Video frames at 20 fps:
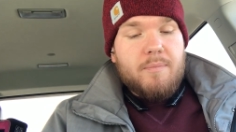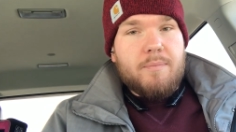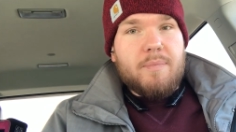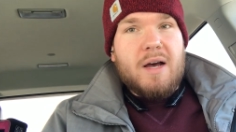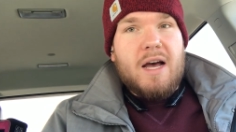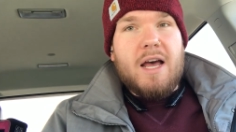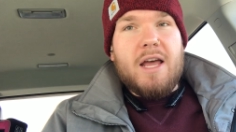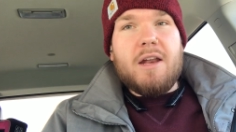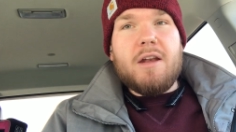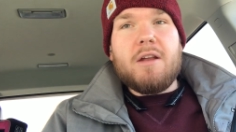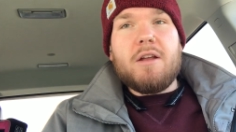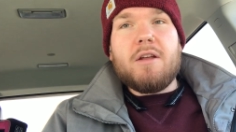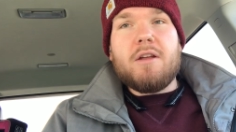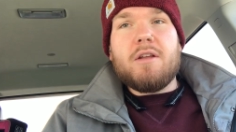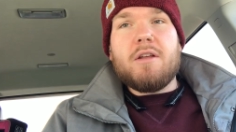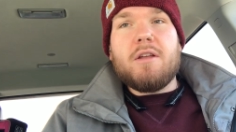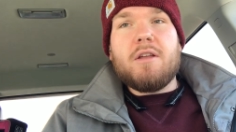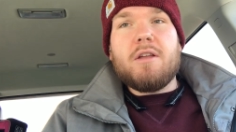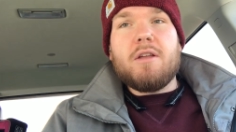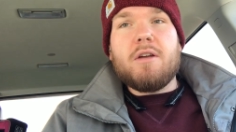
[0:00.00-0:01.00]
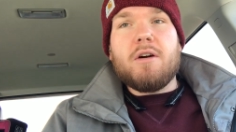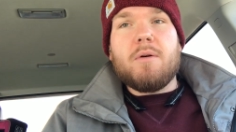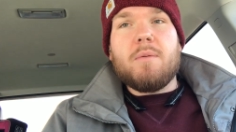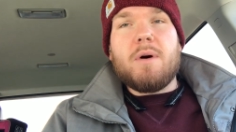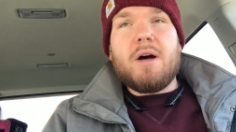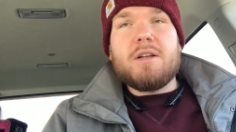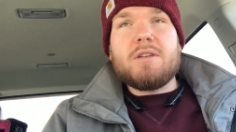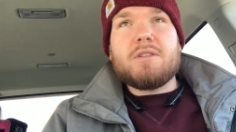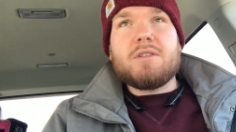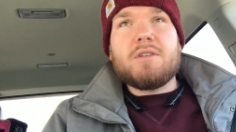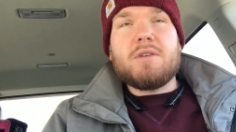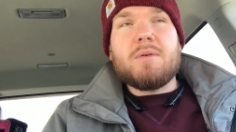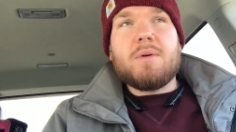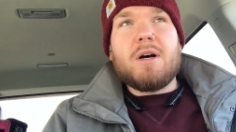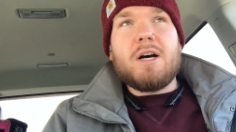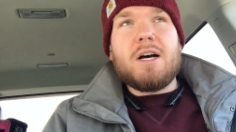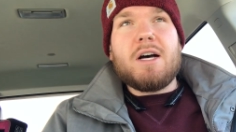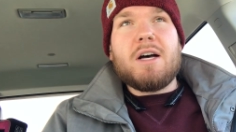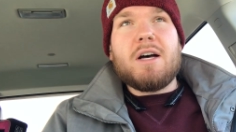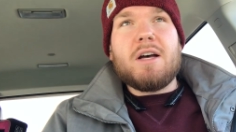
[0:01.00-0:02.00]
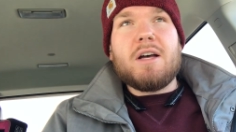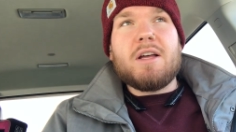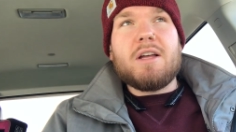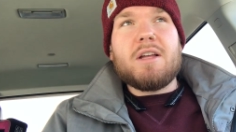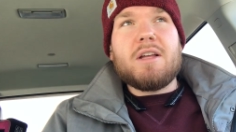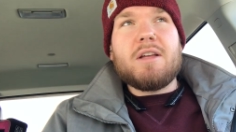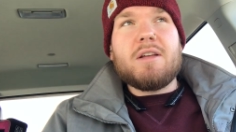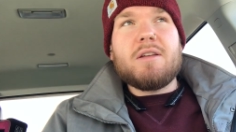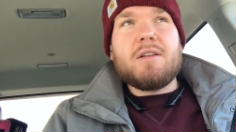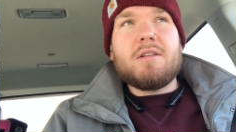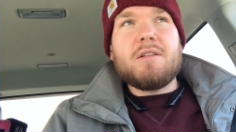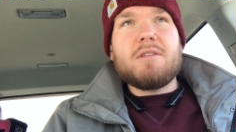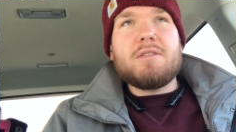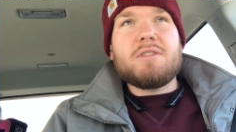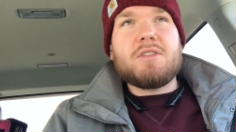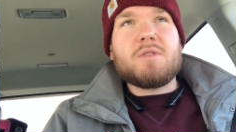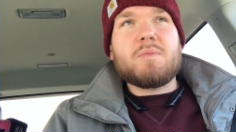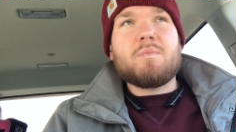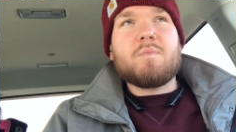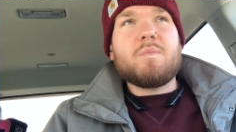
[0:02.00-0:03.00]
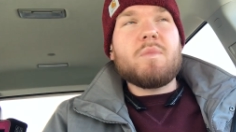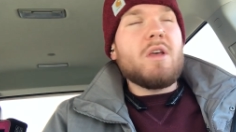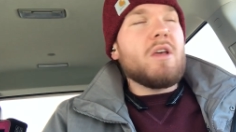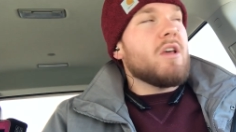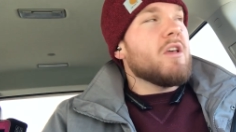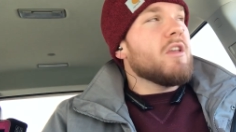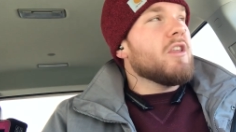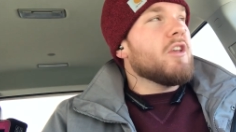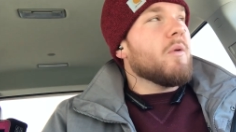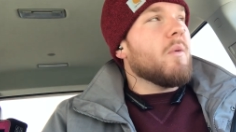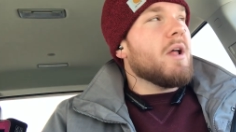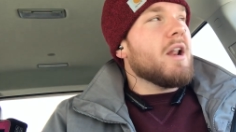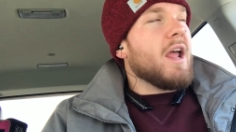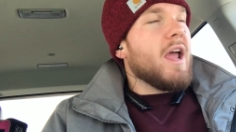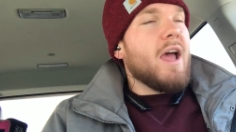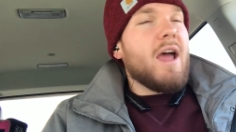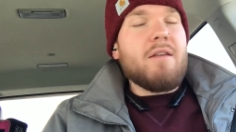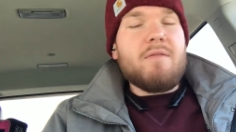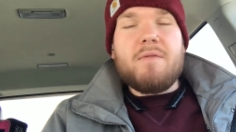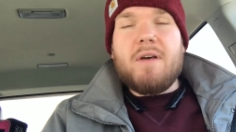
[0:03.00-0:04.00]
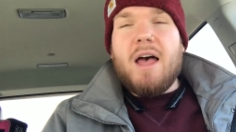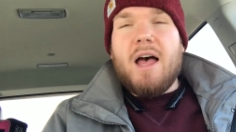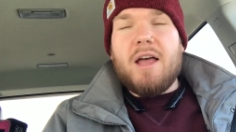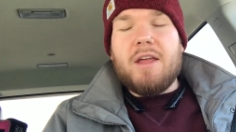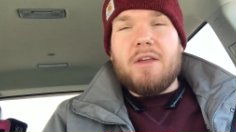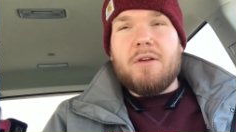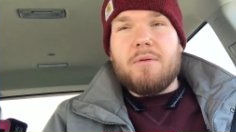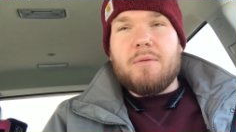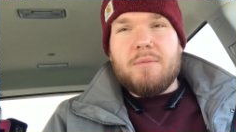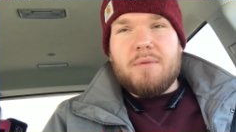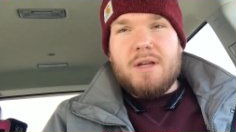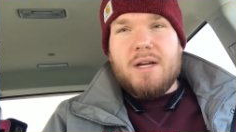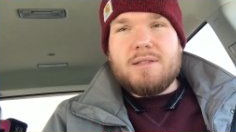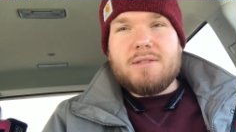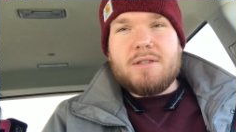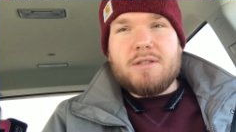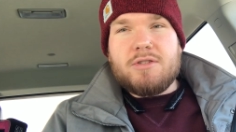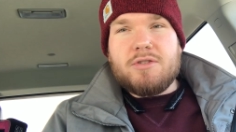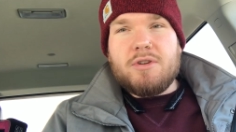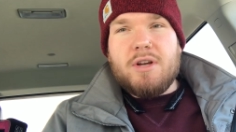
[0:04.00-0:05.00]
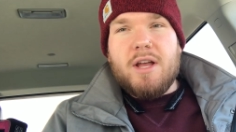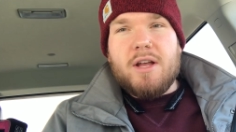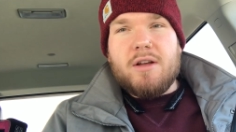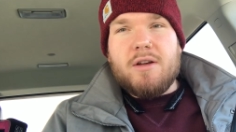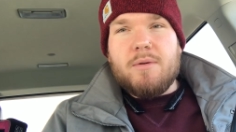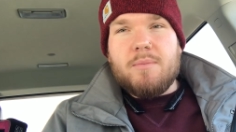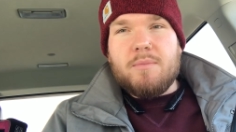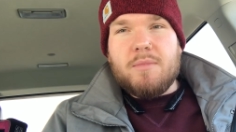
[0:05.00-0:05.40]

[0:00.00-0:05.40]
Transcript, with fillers: but you'll want to uh, just you'll want to add value. That's the trick.